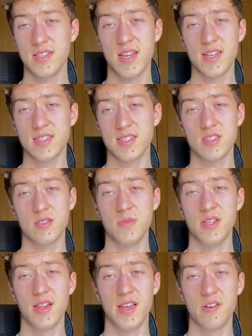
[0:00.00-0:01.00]
guessed it to
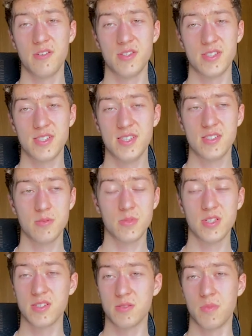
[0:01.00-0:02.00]
be later in the season
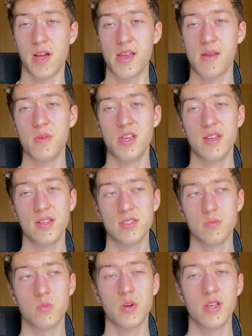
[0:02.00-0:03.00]
because Miami is
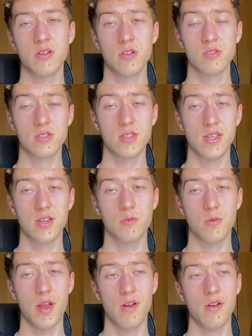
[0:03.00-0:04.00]
pretty close to the
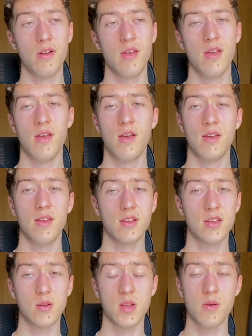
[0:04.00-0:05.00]
equator and it
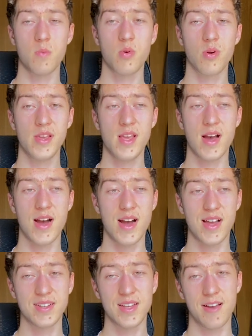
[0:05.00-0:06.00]
can get pretty
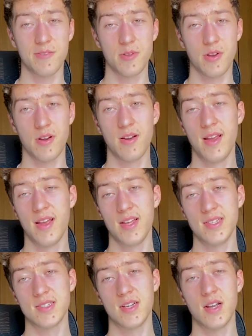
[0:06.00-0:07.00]
hot down there
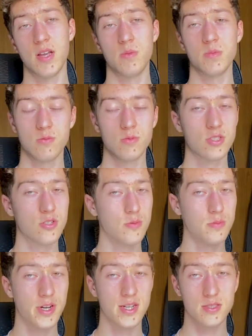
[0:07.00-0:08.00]
at times, which
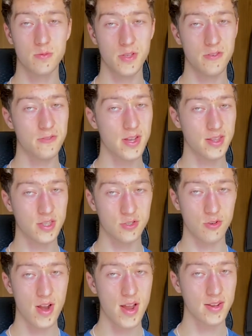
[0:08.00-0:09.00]
could possibly affect the
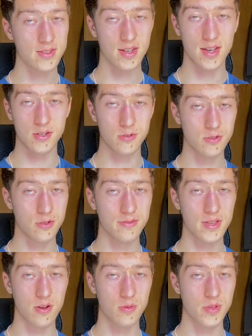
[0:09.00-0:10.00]
track. I don't know if
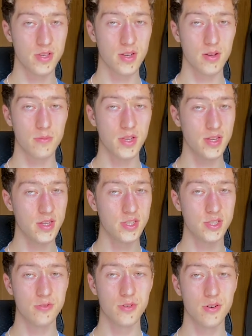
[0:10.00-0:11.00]
that would become an
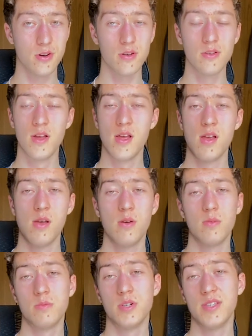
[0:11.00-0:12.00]
issue at all.
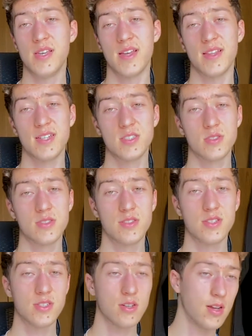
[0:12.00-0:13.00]
But yeah, that's
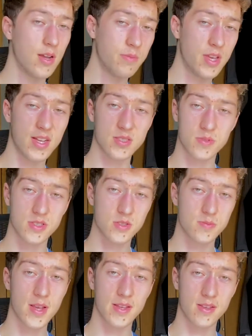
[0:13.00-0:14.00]
the time that has been
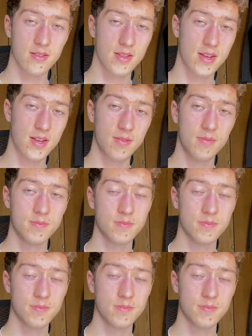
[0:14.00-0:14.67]
speculated.